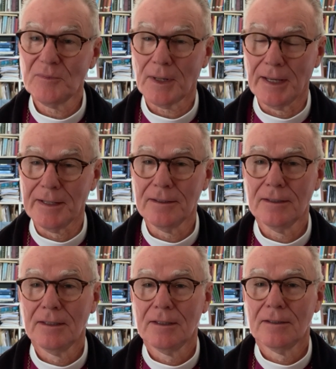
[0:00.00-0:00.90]
plan,
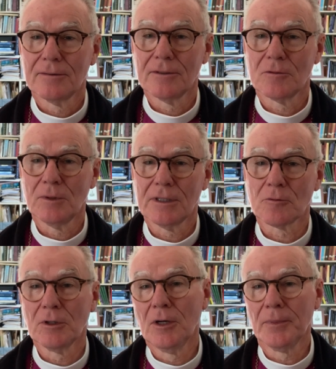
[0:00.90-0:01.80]
that we can
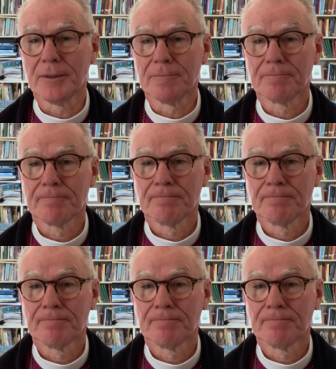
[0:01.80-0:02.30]
reopen.